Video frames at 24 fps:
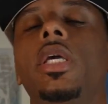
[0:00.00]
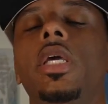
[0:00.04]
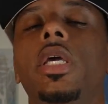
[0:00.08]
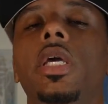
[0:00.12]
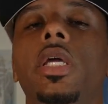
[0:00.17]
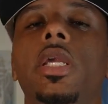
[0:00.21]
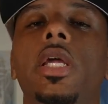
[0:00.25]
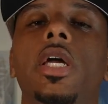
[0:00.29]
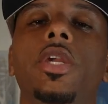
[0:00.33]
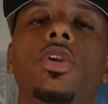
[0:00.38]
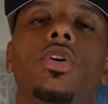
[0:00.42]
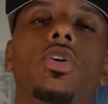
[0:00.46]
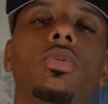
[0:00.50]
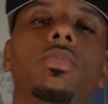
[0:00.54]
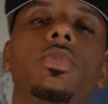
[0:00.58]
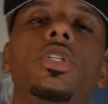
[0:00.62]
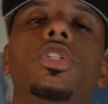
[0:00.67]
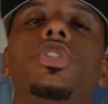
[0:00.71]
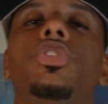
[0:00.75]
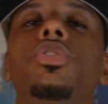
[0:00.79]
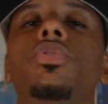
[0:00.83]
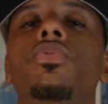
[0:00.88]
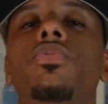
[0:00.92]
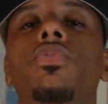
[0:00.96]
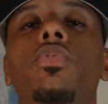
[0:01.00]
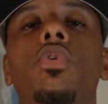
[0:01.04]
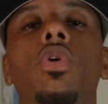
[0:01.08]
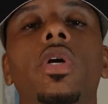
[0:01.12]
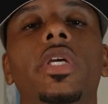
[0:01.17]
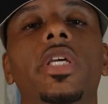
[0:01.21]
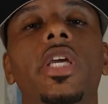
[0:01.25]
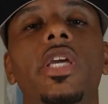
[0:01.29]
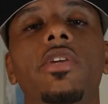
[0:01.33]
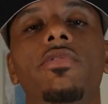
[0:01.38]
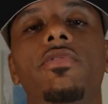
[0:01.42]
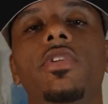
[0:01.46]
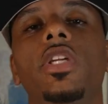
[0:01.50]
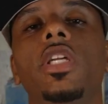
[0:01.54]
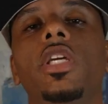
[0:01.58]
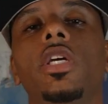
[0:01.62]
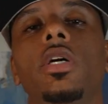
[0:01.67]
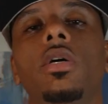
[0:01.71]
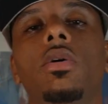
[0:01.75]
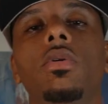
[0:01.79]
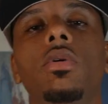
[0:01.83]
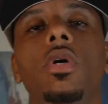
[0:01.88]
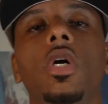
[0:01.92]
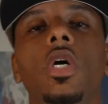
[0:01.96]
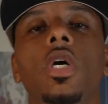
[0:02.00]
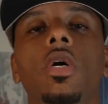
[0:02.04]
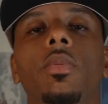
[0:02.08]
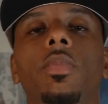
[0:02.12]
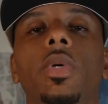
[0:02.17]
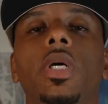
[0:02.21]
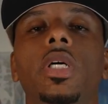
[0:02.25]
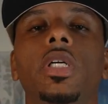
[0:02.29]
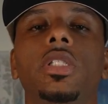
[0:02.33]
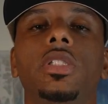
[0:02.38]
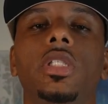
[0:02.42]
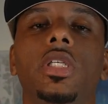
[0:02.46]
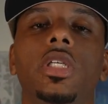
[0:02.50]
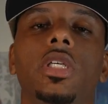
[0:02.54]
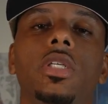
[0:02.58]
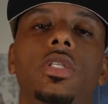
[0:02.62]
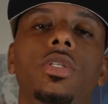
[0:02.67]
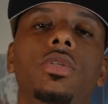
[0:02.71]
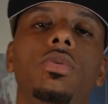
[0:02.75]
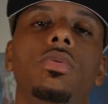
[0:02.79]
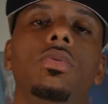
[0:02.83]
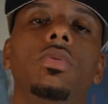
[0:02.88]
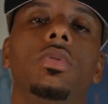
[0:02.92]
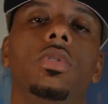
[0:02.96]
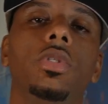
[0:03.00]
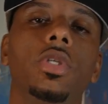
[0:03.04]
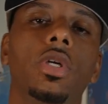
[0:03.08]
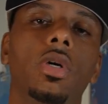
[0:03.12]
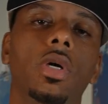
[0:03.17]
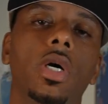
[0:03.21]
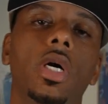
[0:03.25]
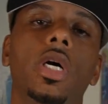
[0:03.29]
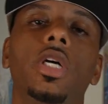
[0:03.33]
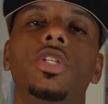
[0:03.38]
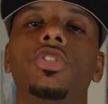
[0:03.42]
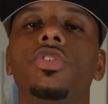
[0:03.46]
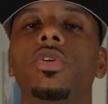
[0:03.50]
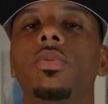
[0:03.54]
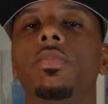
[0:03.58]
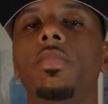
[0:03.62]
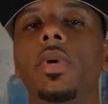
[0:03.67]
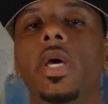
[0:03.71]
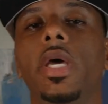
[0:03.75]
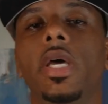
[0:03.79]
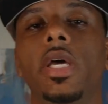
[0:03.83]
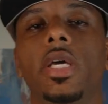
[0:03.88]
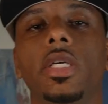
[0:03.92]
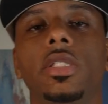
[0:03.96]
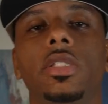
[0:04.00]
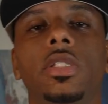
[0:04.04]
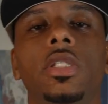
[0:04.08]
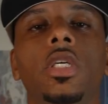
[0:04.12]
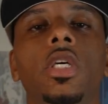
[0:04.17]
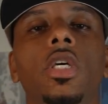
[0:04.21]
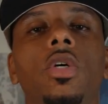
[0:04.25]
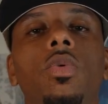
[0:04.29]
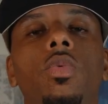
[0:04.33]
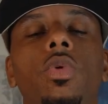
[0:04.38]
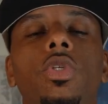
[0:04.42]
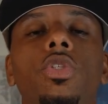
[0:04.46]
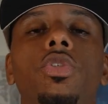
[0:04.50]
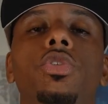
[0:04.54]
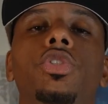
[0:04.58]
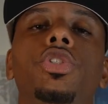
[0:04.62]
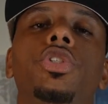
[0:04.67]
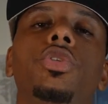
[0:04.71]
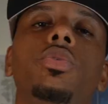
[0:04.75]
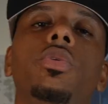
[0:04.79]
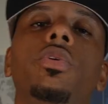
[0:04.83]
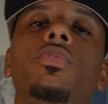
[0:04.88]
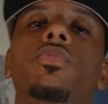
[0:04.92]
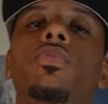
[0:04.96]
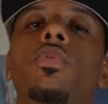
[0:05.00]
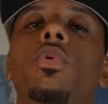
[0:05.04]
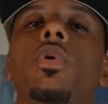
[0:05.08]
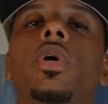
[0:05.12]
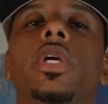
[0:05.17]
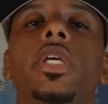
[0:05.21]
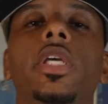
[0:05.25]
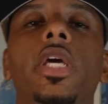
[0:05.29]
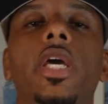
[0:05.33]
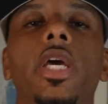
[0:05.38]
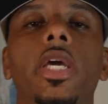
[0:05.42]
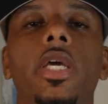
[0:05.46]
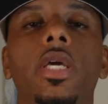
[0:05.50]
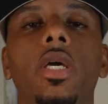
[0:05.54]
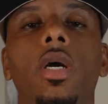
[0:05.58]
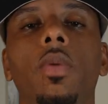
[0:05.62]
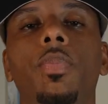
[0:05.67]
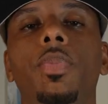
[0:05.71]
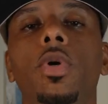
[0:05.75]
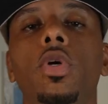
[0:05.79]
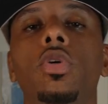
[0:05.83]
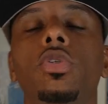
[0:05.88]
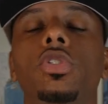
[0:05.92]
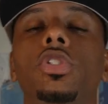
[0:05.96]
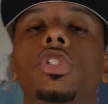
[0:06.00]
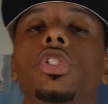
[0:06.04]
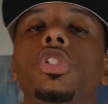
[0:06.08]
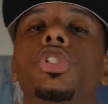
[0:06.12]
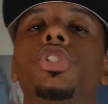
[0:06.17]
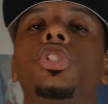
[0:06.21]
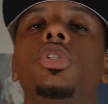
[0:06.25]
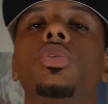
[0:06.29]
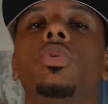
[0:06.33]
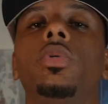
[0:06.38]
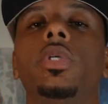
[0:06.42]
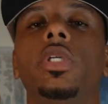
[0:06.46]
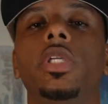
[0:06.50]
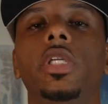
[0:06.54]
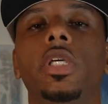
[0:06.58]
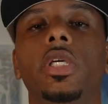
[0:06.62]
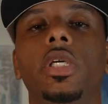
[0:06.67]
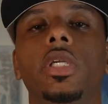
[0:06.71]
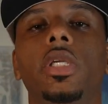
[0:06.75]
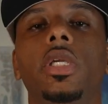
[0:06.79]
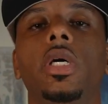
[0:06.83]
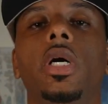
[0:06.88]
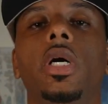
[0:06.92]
and I normally shoot 4K video because it gives you, 100 megs when you shoot in 4K, opposed to shooting in